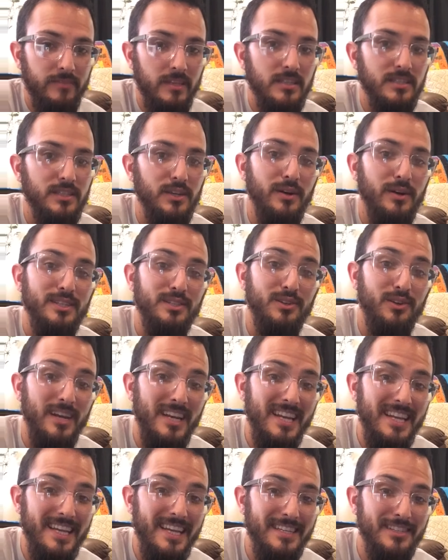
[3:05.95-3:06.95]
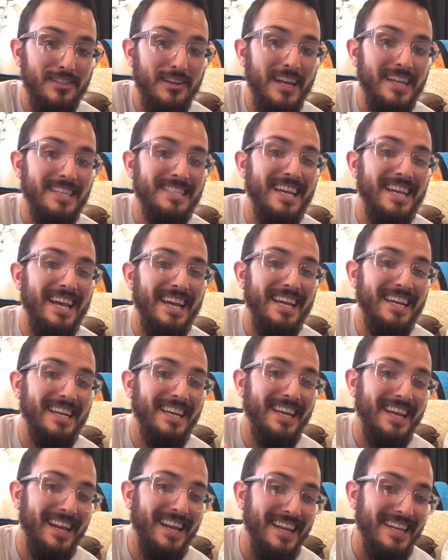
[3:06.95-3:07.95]
So I started it yesterday.
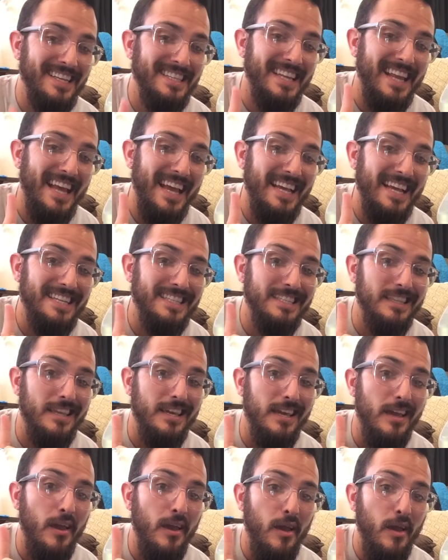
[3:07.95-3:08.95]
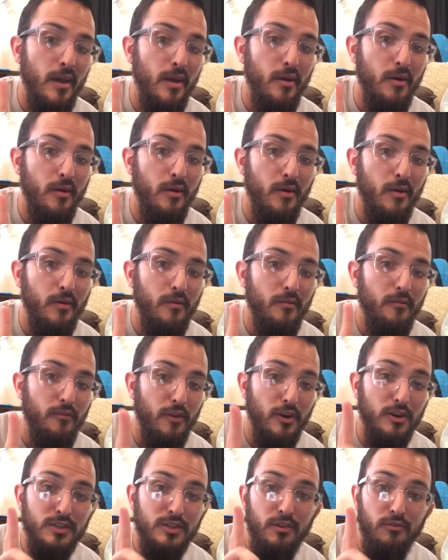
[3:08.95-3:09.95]
Technically, today is the
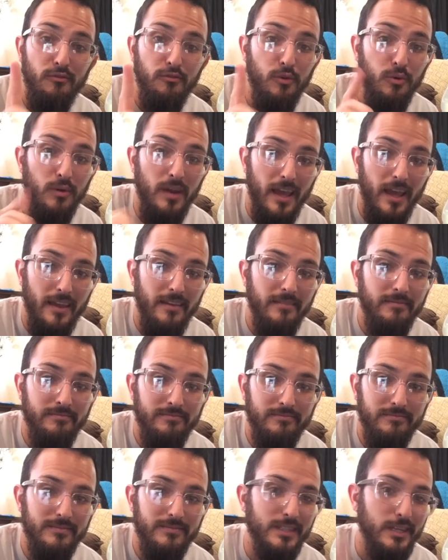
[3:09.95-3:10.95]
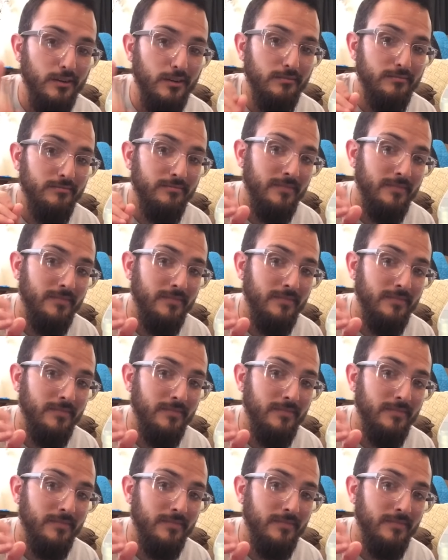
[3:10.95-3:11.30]
first full day. So